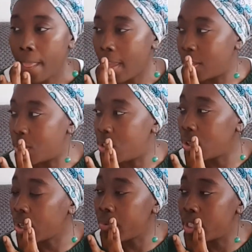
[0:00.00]
It's not
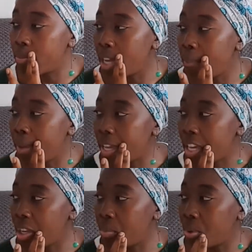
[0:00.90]
going to be a
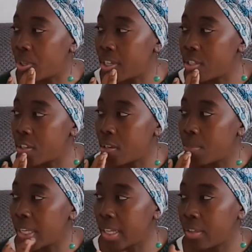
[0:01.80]
baking one, it's going to
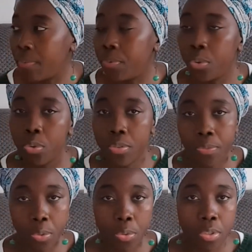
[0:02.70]
be like a food
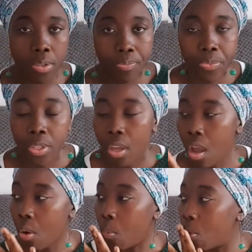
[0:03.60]

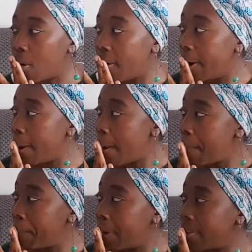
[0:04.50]
one.
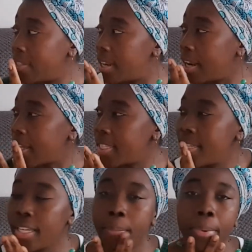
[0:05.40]
But the
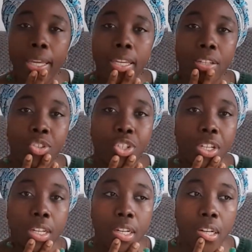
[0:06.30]
lighting in my
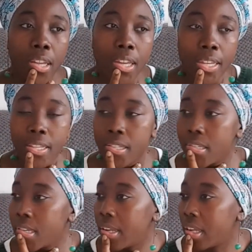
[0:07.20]
kitchen
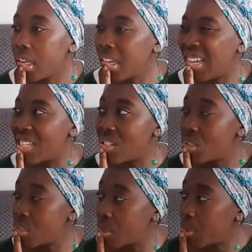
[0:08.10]
isn't
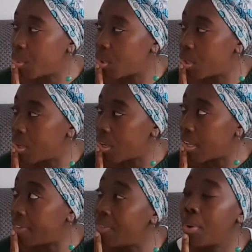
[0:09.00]
so good.
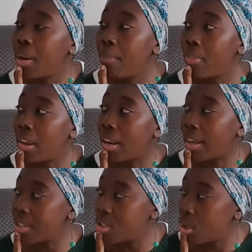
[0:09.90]
Even when I put the
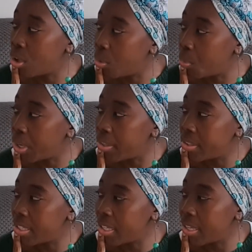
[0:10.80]
light on where
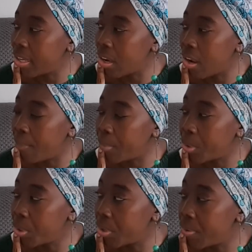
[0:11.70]
the
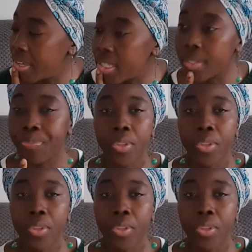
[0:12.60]
cooker is,